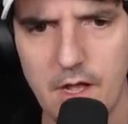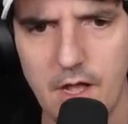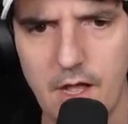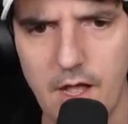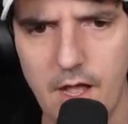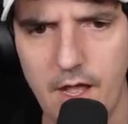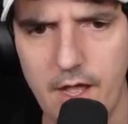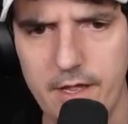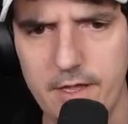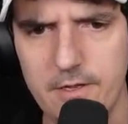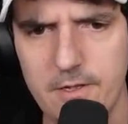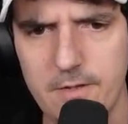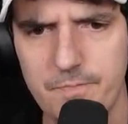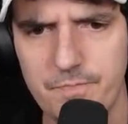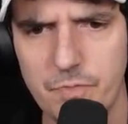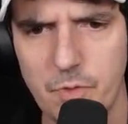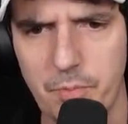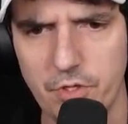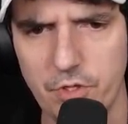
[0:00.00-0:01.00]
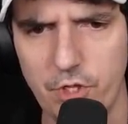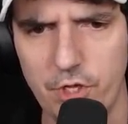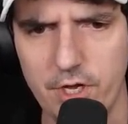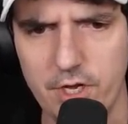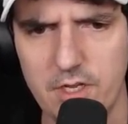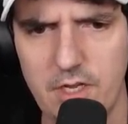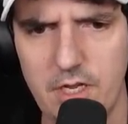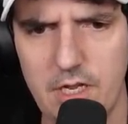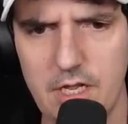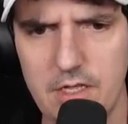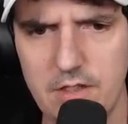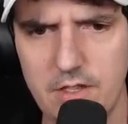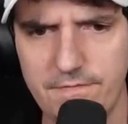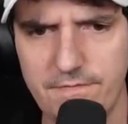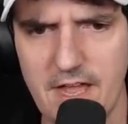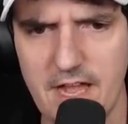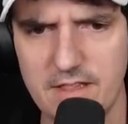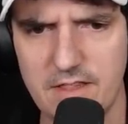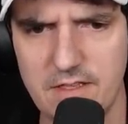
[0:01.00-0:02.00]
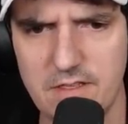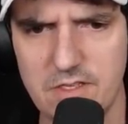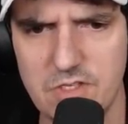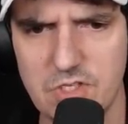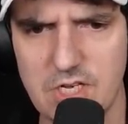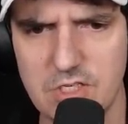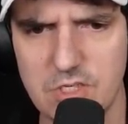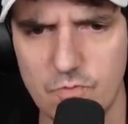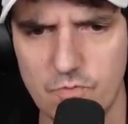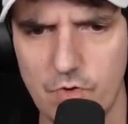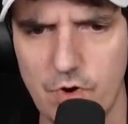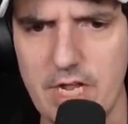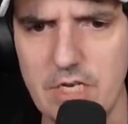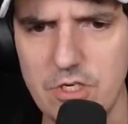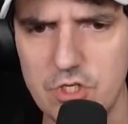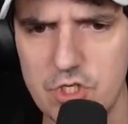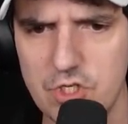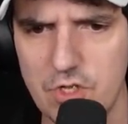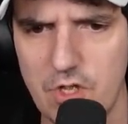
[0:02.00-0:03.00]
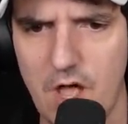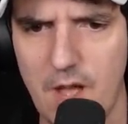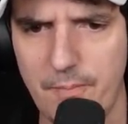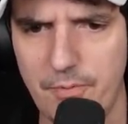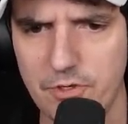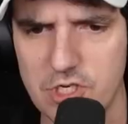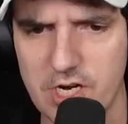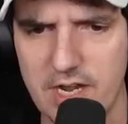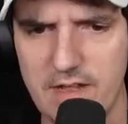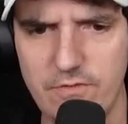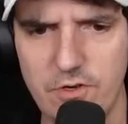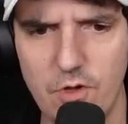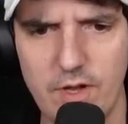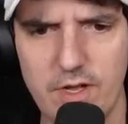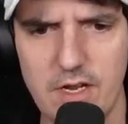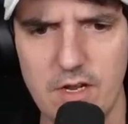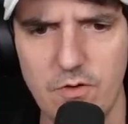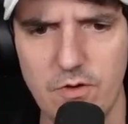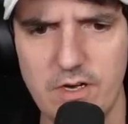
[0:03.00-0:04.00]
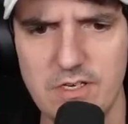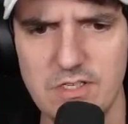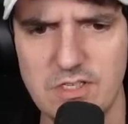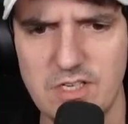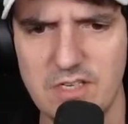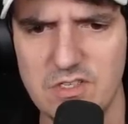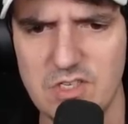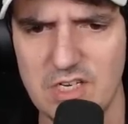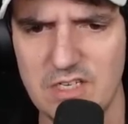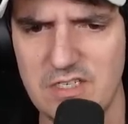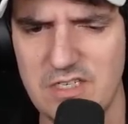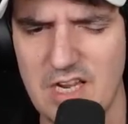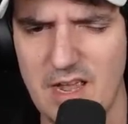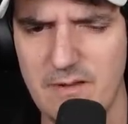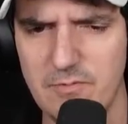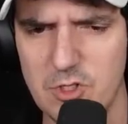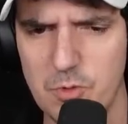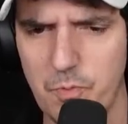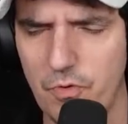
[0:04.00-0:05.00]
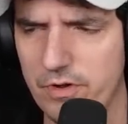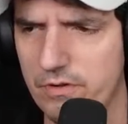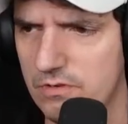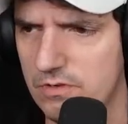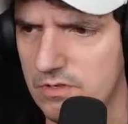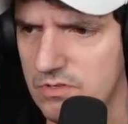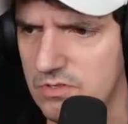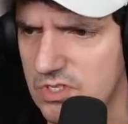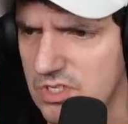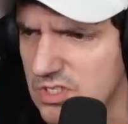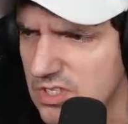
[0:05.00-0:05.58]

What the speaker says: But look, the fact that this says range slop, which I have no idea what it is, then it's like damage point reduce.